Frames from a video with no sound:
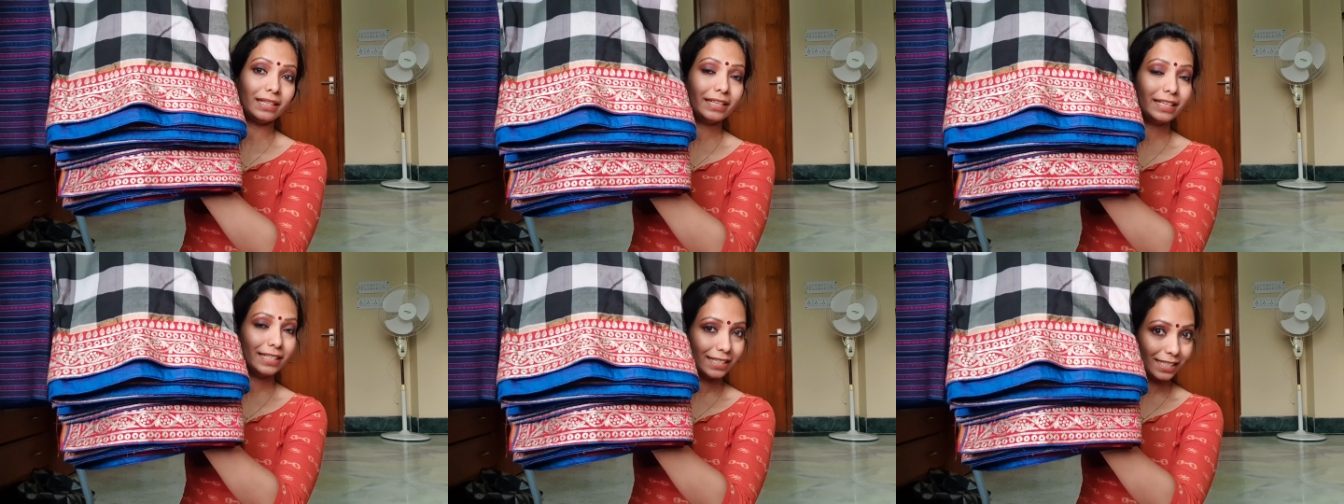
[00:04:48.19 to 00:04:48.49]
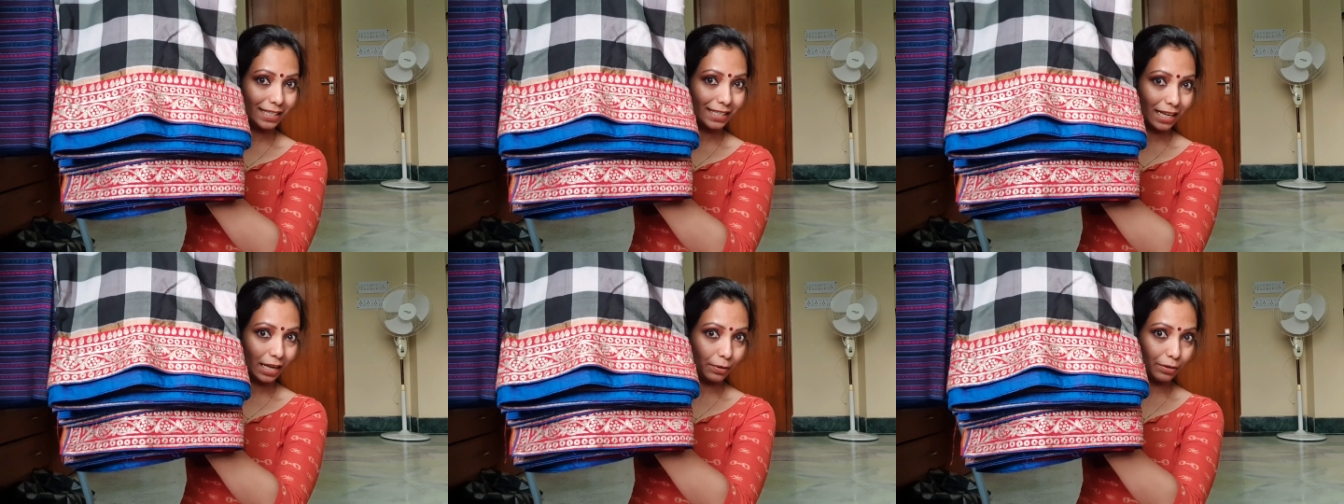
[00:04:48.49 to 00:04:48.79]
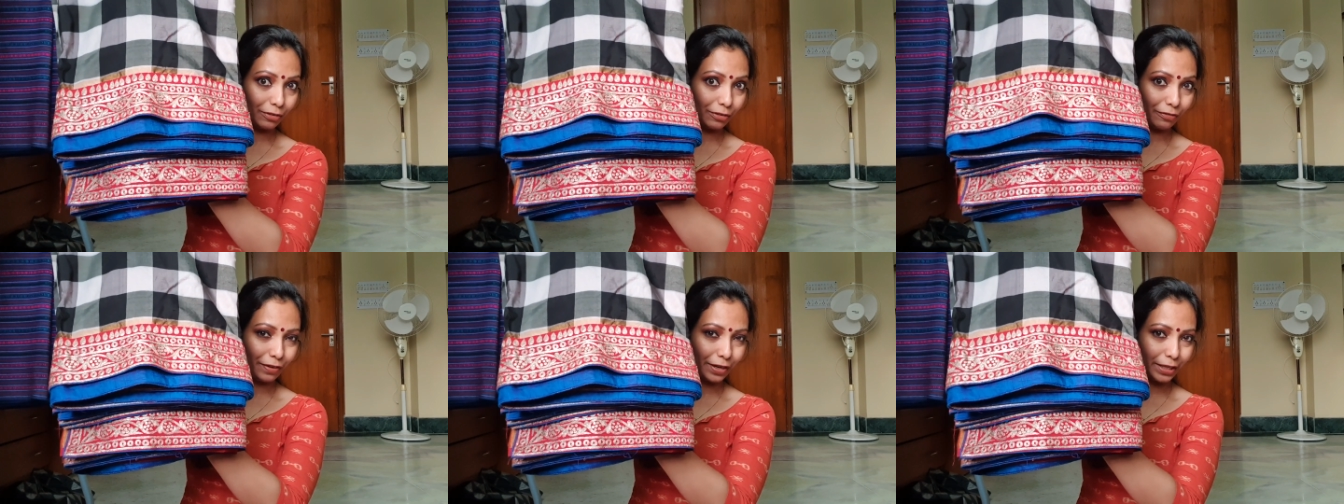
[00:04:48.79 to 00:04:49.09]
This is how
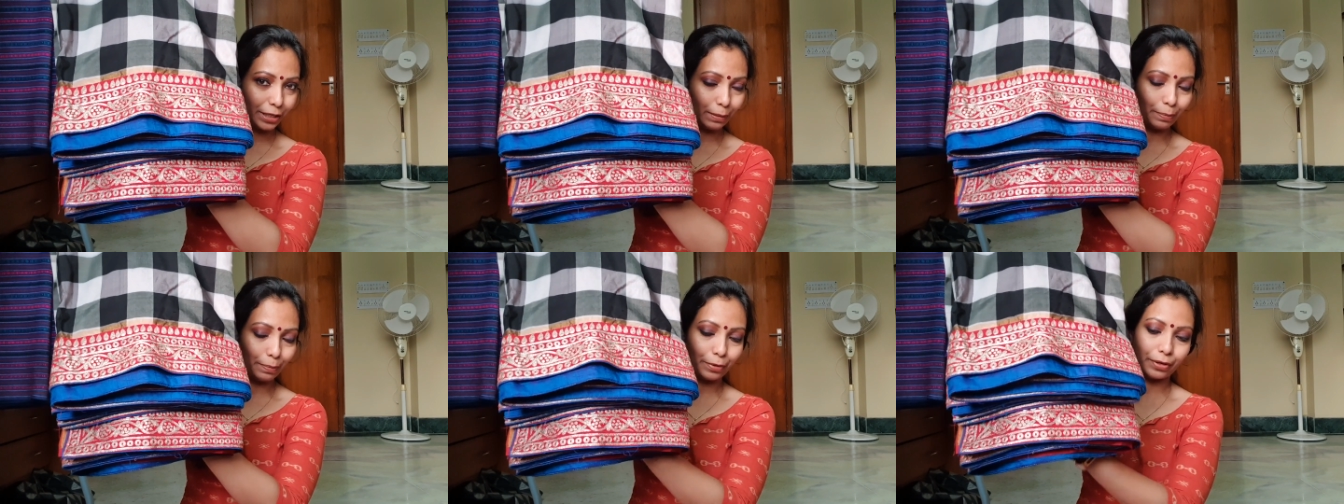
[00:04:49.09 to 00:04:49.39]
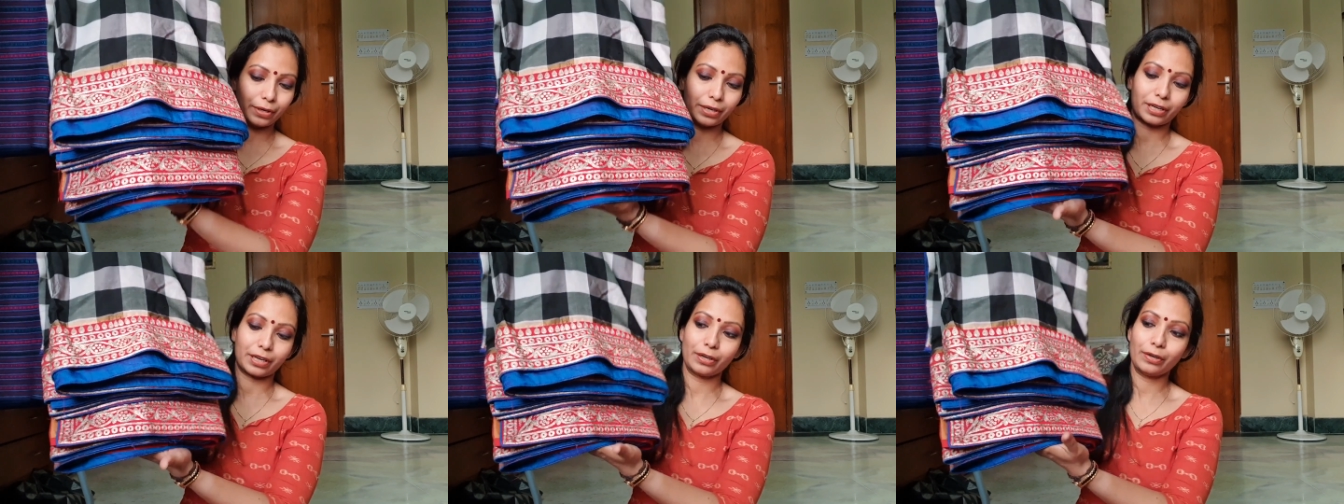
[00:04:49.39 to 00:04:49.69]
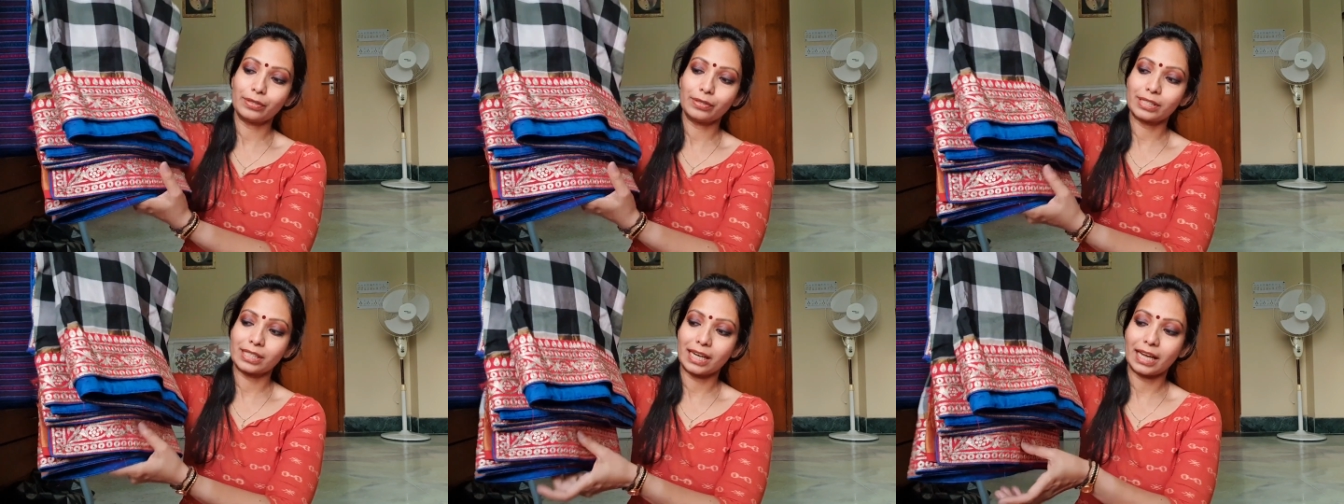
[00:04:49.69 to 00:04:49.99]
the final product
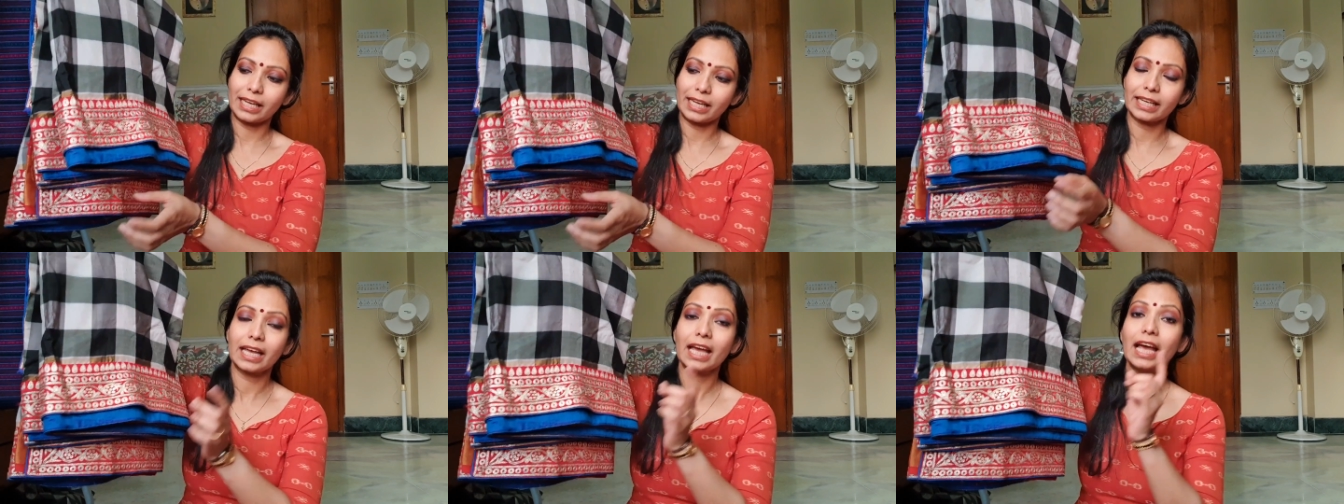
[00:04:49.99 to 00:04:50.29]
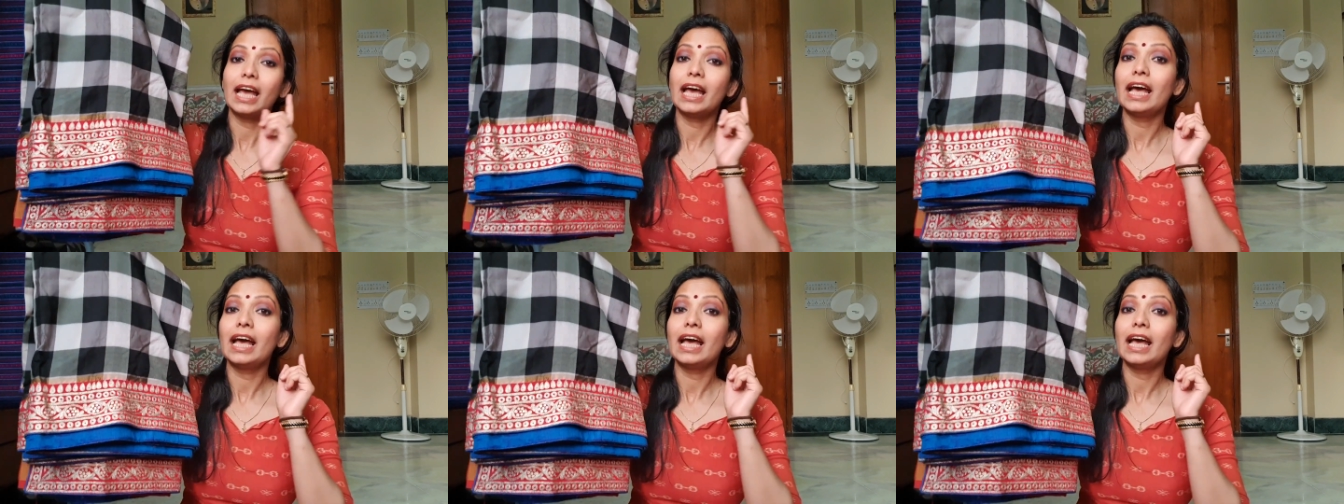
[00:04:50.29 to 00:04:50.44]
looks like.